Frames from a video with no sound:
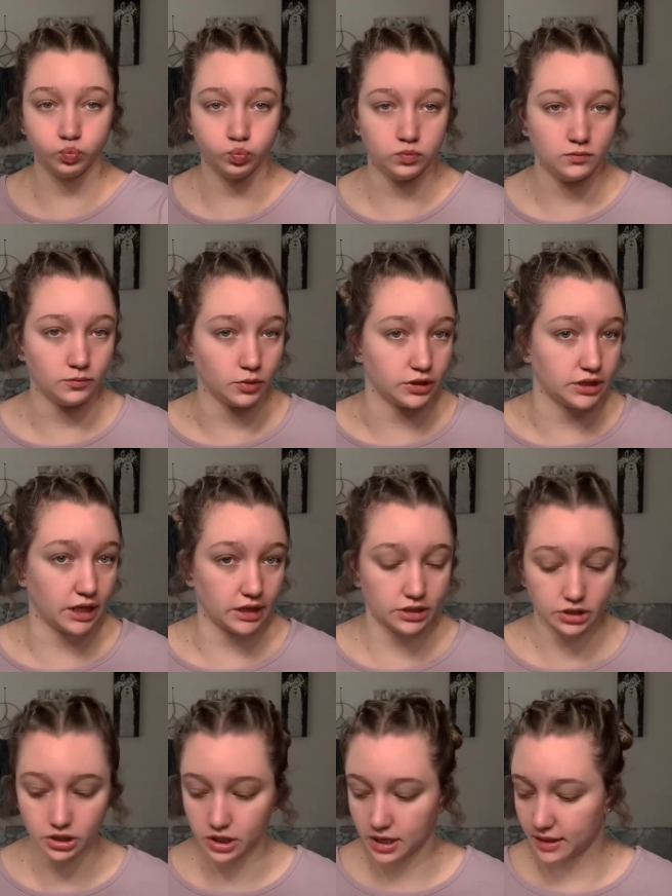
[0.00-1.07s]

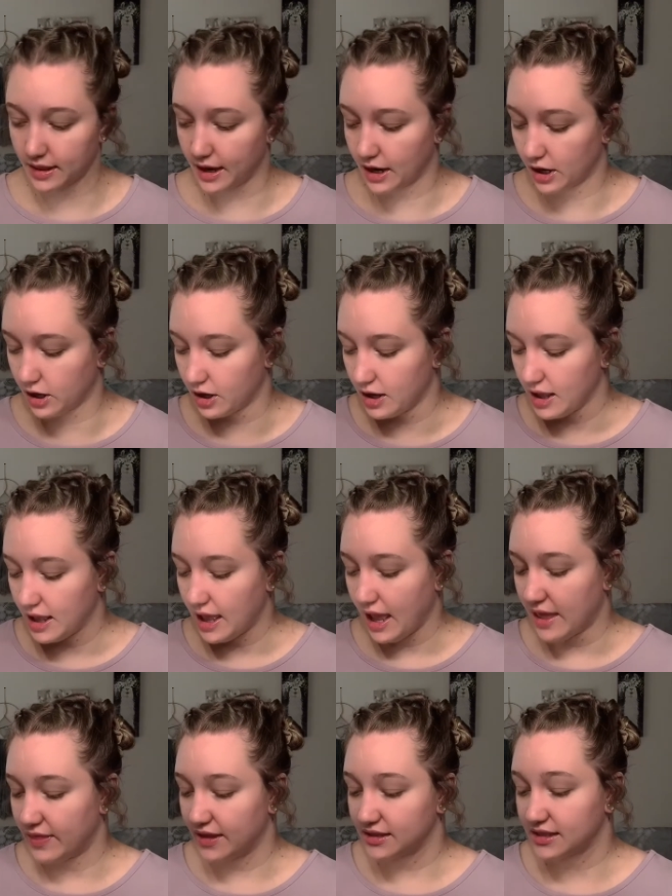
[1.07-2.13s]
protector in there,
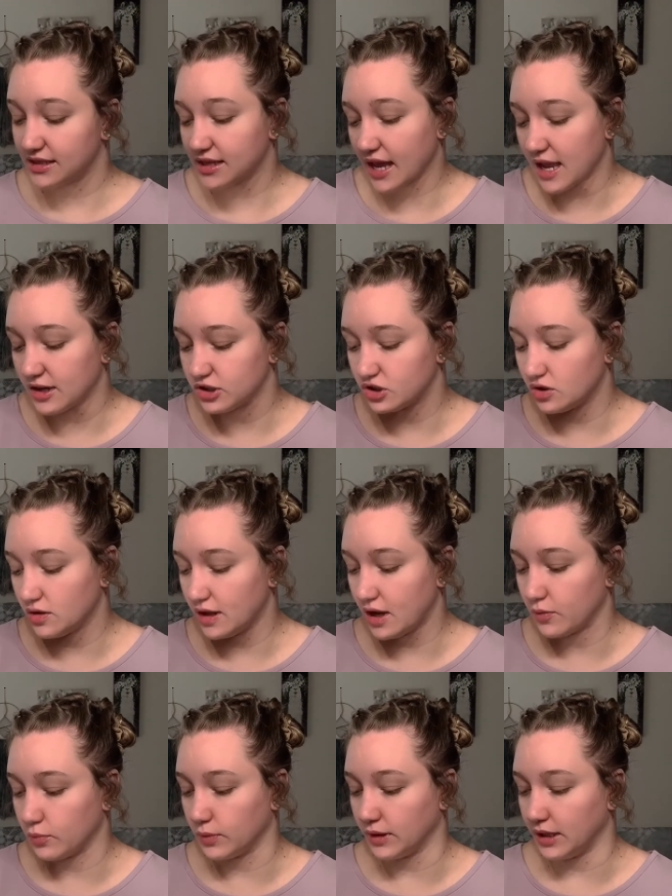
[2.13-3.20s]
and this is actually a
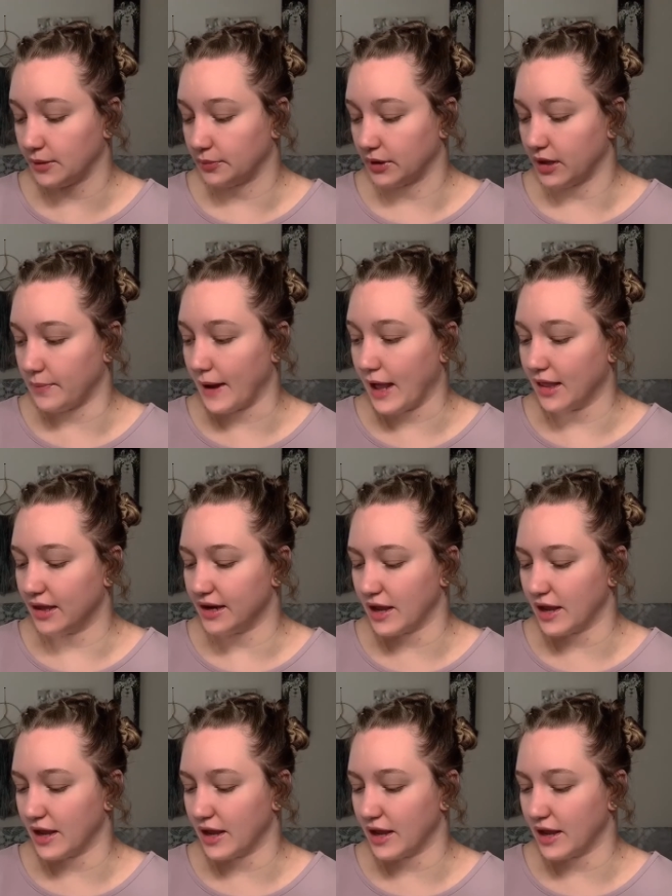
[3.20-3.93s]
really pretty palette.